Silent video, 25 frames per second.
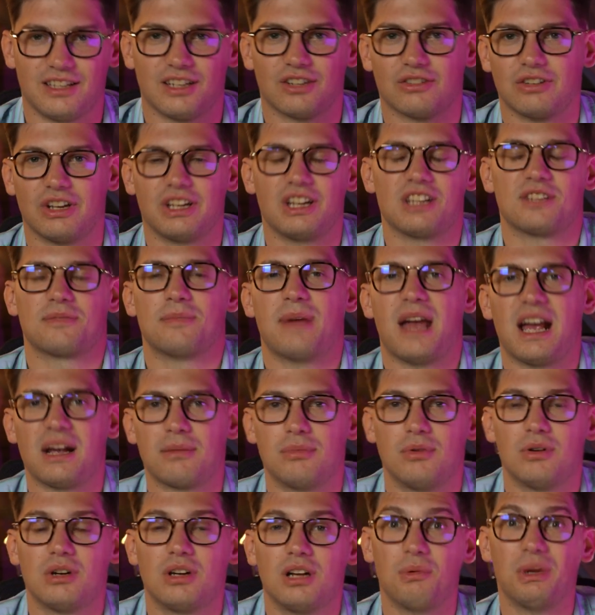and greatest
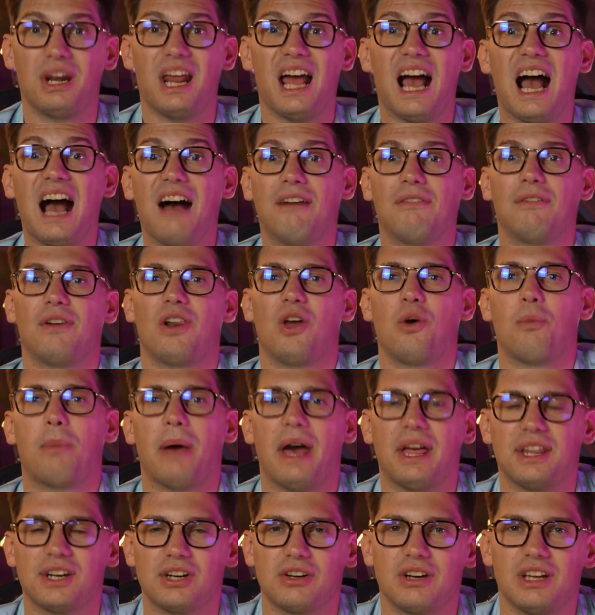MacBook. When I have low
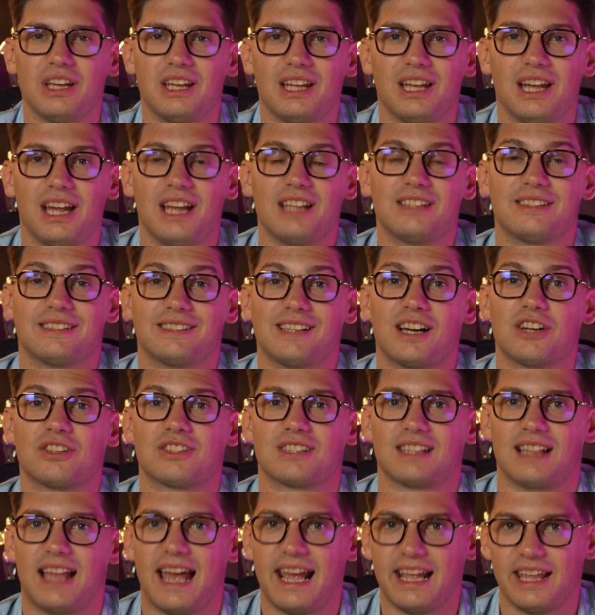battery, it
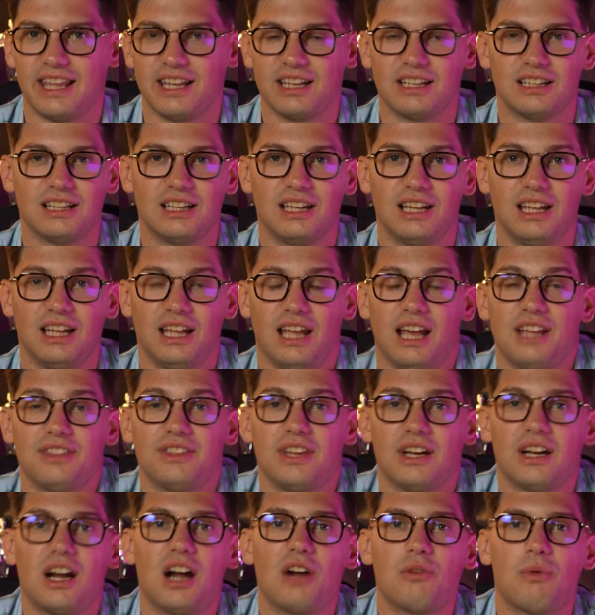starts lagging.
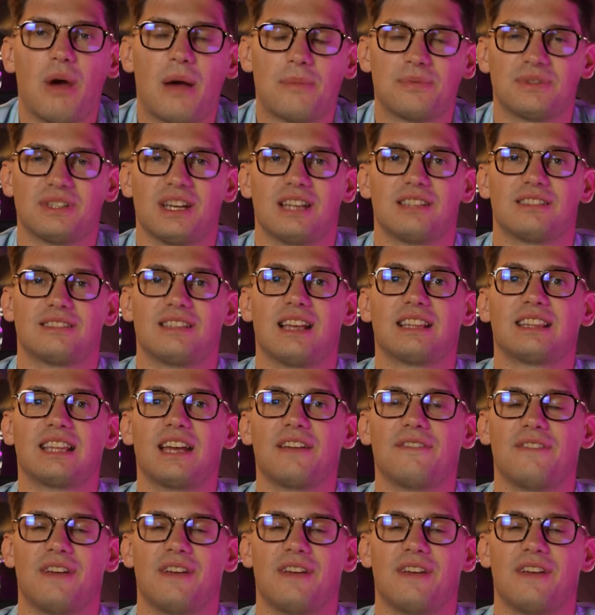And there are websites that I